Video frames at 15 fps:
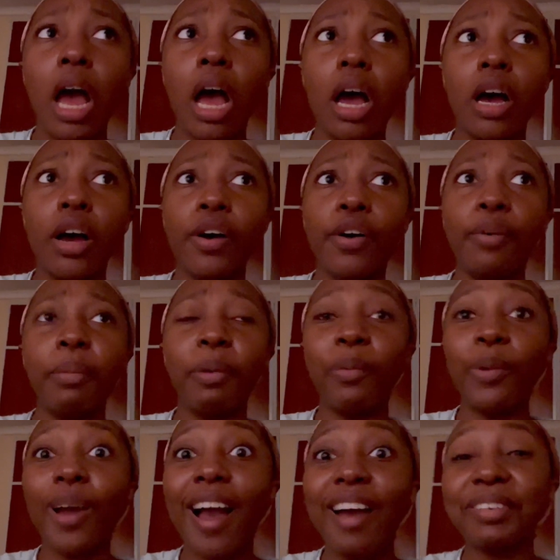and we
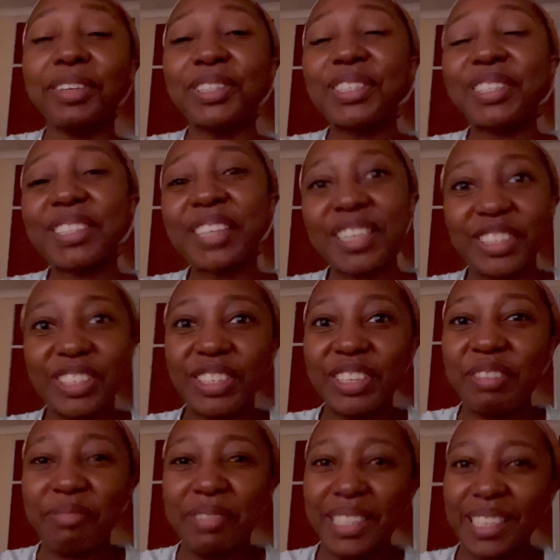were having such
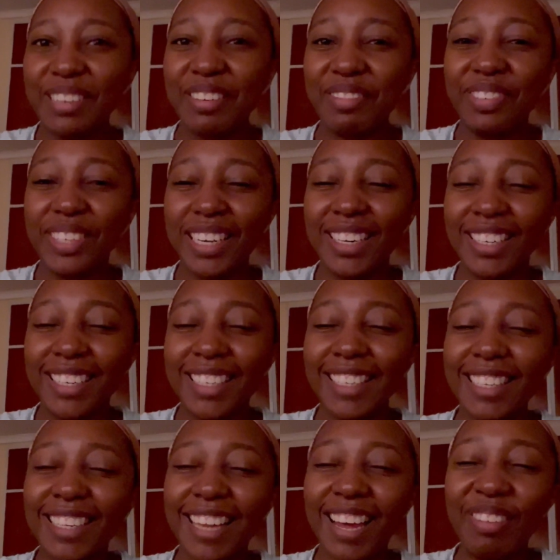amazing
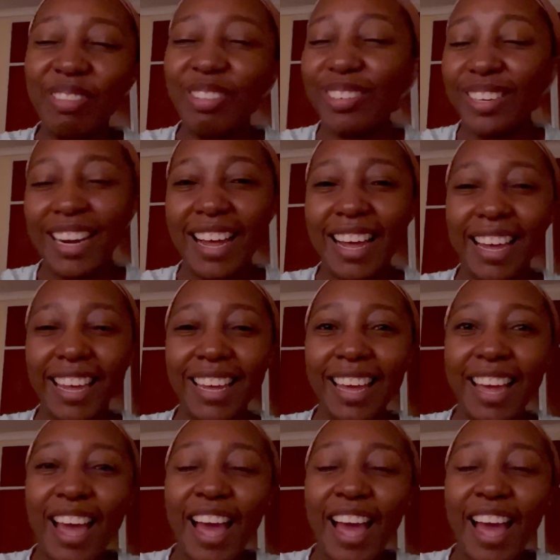conversations, I won't lie.